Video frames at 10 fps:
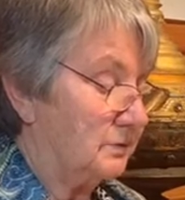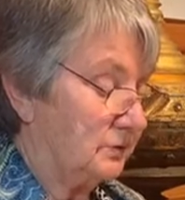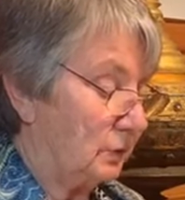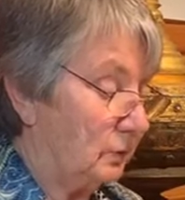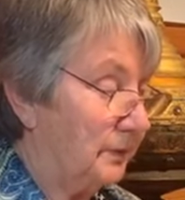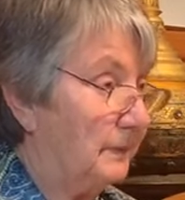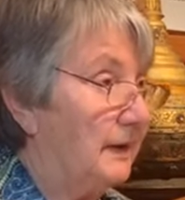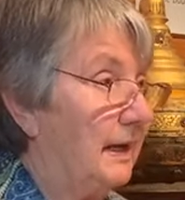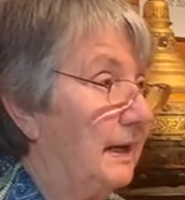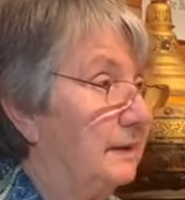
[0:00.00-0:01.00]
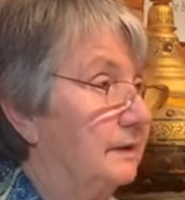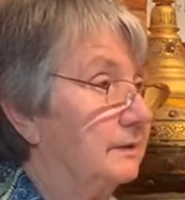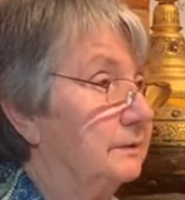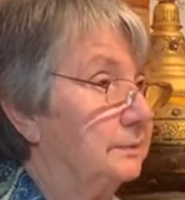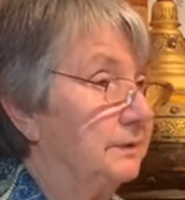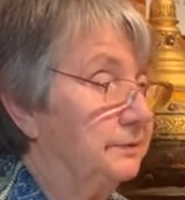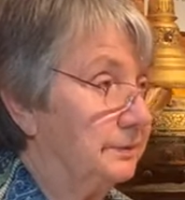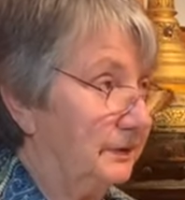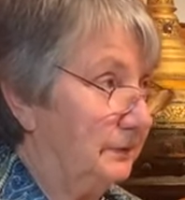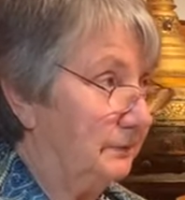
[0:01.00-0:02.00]
So we began the
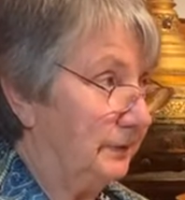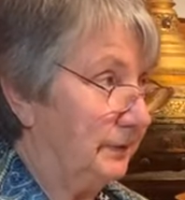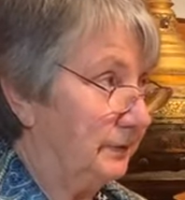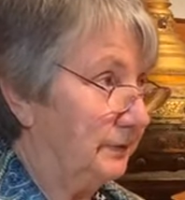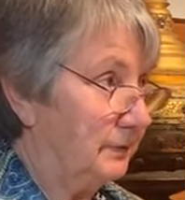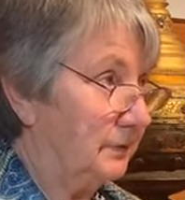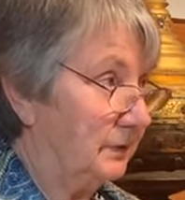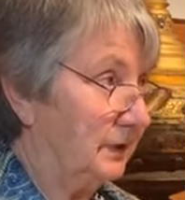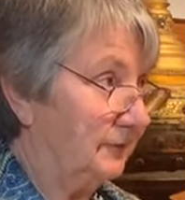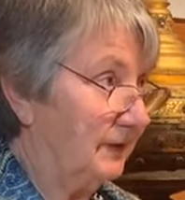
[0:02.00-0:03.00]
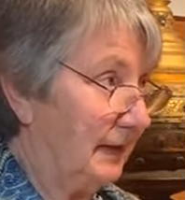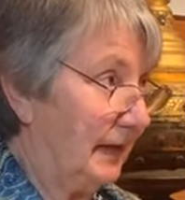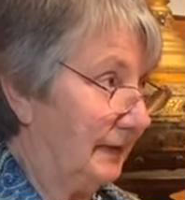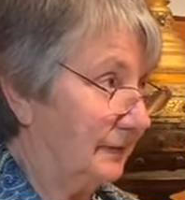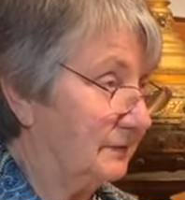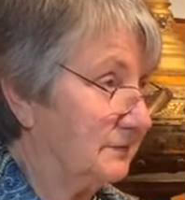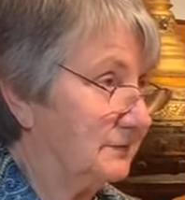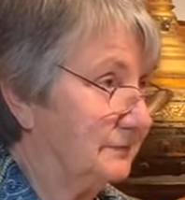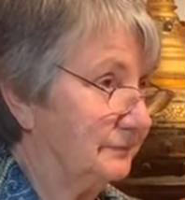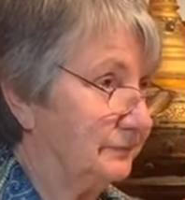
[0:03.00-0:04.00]
retreat with loving
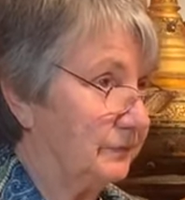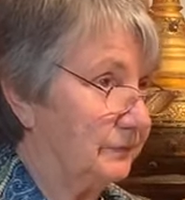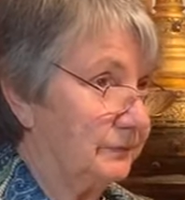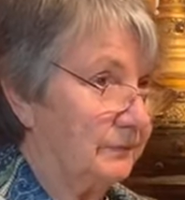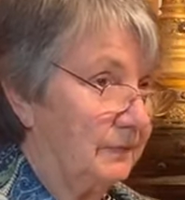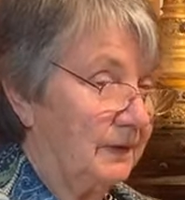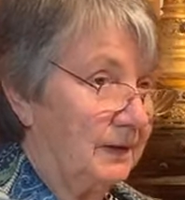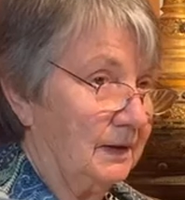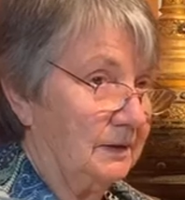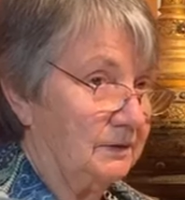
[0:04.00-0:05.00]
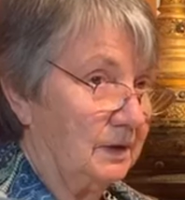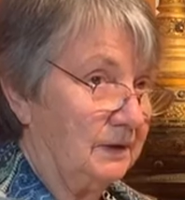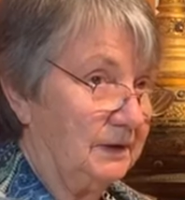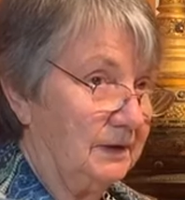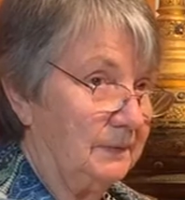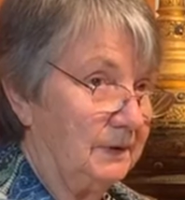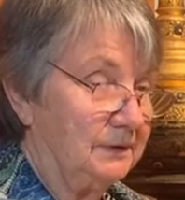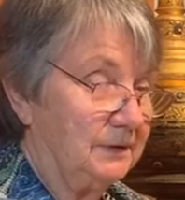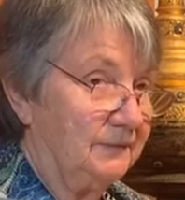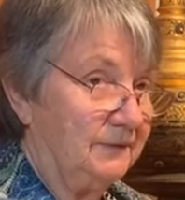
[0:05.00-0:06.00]
kindness, talking
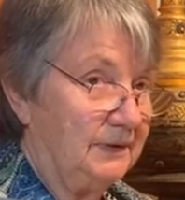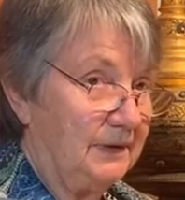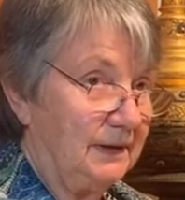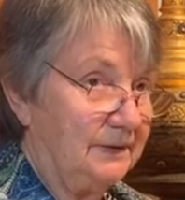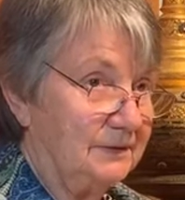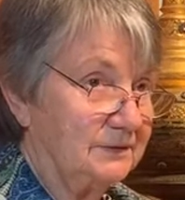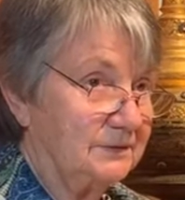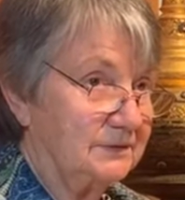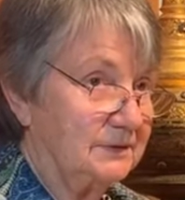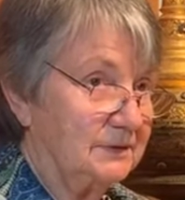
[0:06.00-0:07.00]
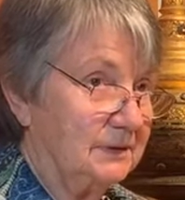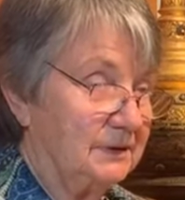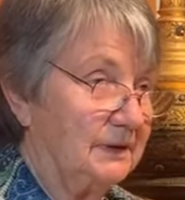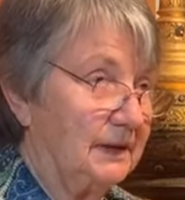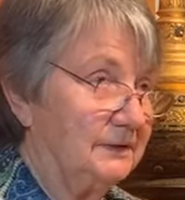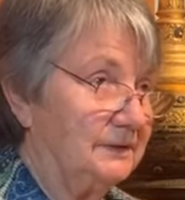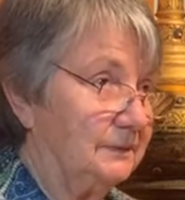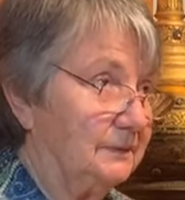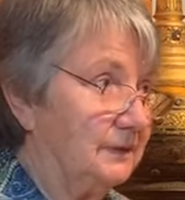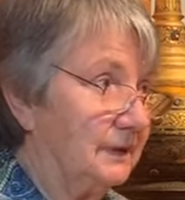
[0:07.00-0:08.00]
about loving kindness,
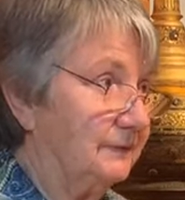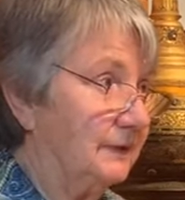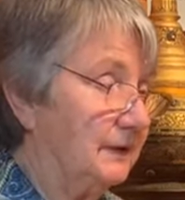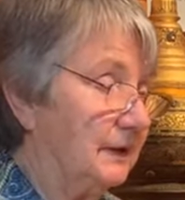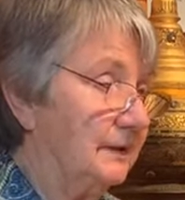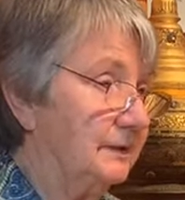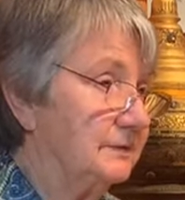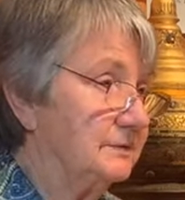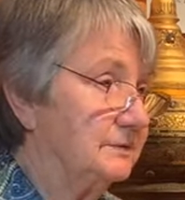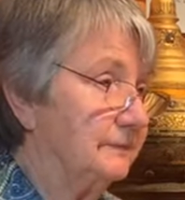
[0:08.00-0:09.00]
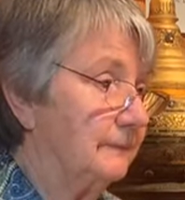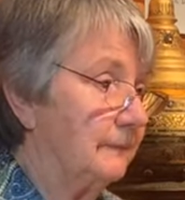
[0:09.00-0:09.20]
connecting with loving kindness,